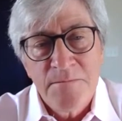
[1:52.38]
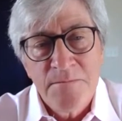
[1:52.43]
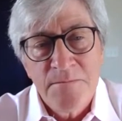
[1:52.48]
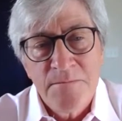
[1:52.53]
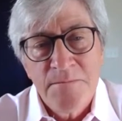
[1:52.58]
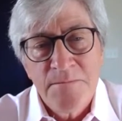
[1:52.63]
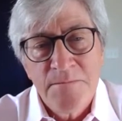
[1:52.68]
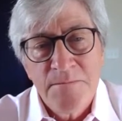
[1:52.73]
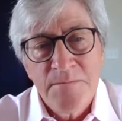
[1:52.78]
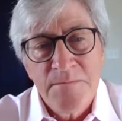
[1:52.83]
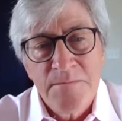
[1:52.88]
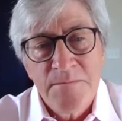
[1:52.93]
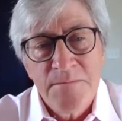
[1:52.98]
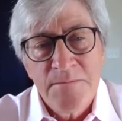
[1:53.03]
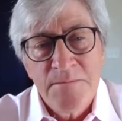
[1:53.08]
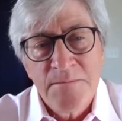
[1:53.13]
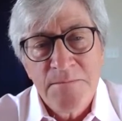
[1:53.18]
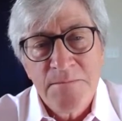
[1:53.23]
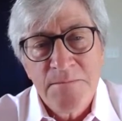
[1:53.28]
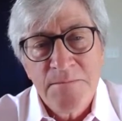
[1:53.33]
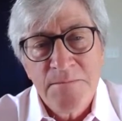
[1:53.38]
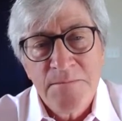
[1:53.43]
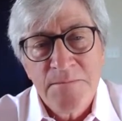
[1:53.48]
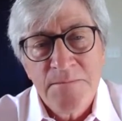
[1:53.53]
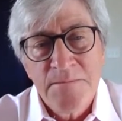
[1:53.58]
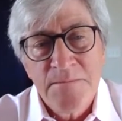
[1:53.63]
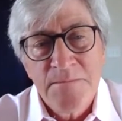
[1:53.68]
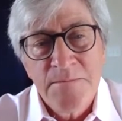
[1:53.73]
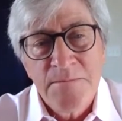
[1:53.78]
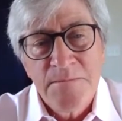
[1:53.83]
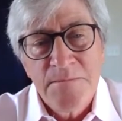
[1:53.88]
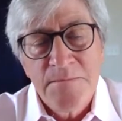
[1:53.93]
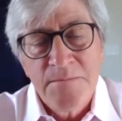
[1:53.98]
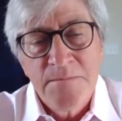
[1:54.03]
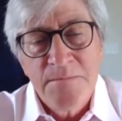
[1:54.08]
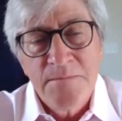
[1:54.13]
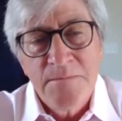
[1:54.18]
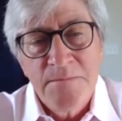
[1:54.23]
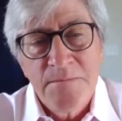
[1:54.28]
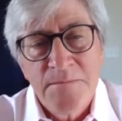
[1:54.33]

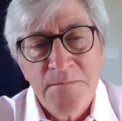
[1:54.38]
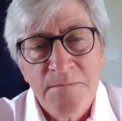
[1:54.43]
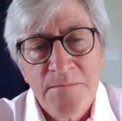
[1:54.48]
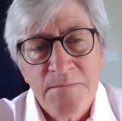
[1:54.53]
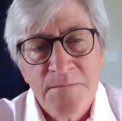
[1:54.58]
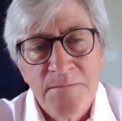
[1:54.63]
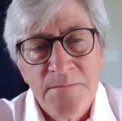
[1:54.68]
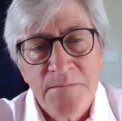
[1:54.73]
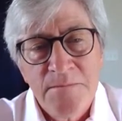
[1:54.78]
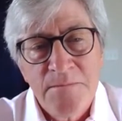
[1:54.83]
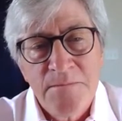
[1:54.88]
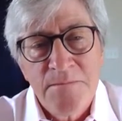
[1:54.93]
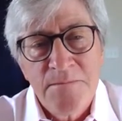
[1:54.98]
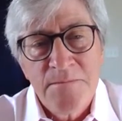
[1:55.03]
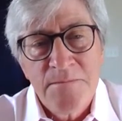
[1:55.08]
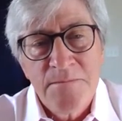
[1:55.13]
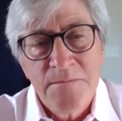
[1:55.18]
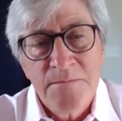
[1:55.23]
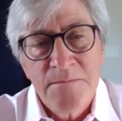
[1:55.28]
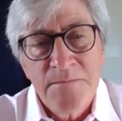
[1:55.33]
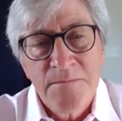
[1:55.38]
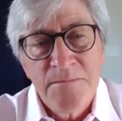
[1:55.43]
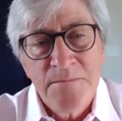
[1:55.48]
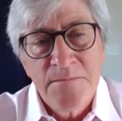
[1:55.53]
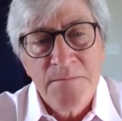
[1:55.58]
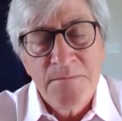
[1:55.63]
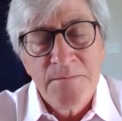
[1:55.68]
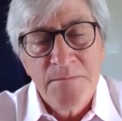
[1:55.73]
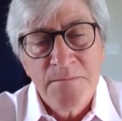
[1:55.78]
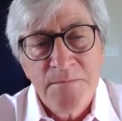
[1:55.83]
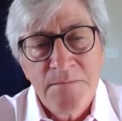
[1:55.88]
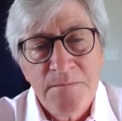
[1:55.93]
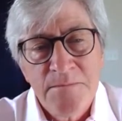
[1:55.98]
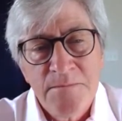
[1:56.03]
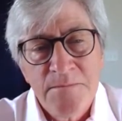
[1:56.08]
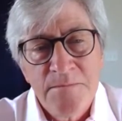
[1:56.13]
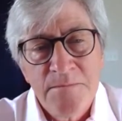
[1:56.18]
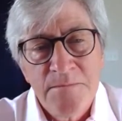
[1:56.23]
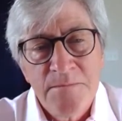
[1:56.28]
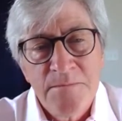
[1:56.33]

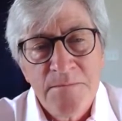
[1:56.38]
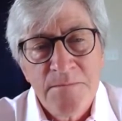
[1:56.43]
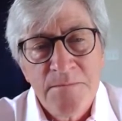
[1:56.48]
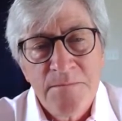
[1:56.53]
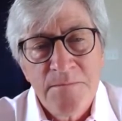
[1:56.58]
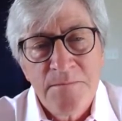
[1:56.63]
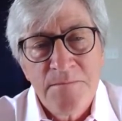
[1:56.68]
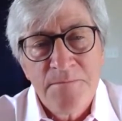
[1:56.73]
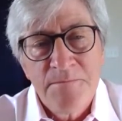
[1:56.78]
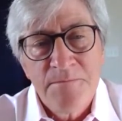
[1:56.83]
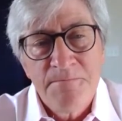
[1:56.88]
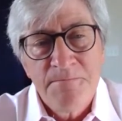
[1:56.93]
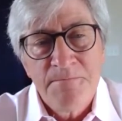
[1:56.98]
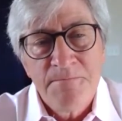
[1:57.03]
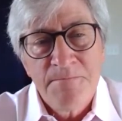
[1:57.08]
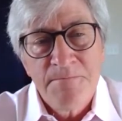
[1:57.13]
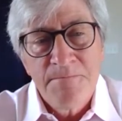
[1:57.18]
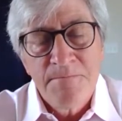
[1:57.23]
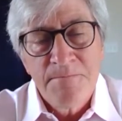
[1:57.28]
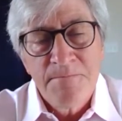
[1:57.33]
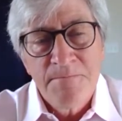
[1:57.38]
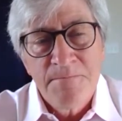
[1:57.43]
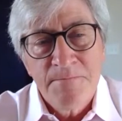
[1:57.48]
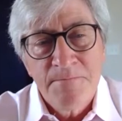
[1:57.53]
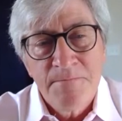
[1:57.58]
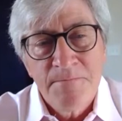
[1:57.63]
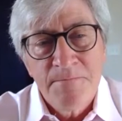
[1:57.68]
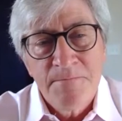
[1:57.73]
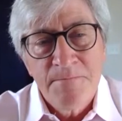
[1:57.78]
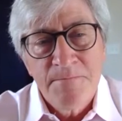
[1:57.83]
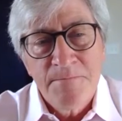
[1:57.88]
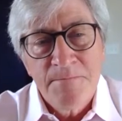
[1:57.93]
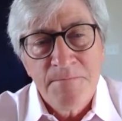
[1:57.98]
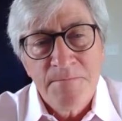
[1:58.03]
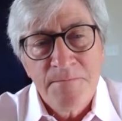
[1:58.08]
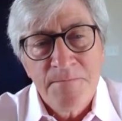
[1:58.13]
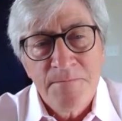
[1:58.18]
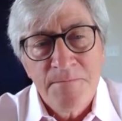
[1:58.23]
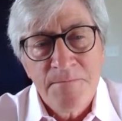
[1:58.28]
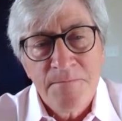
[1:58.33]

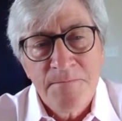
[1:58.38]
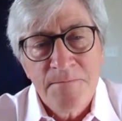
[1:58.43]
The person shown says nothing.